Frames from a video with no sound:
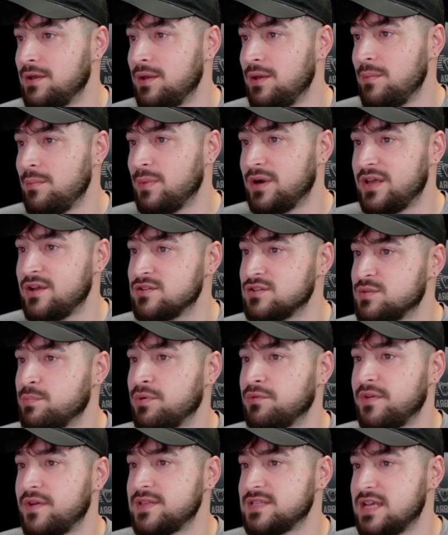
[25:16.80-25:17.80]
But he also
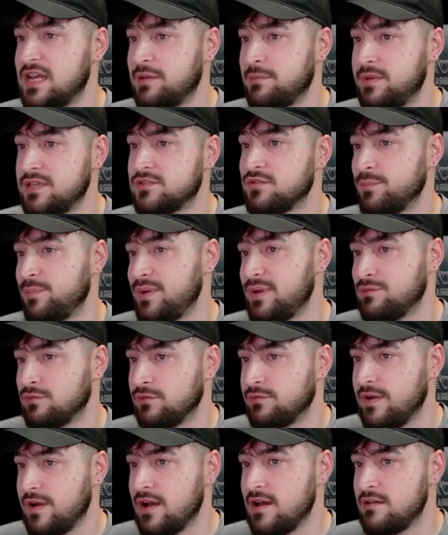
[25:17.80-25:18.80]
prevents enemies from being
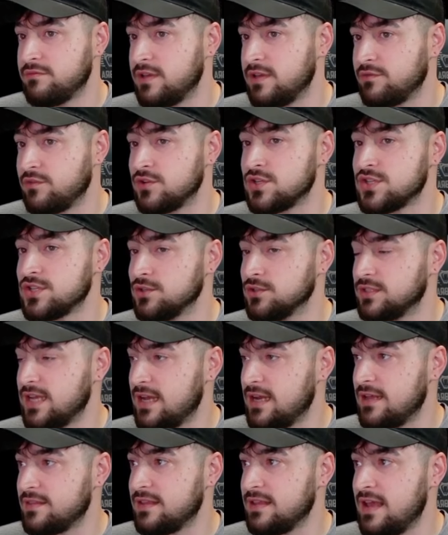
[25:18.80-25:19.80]
revived if they're still dead at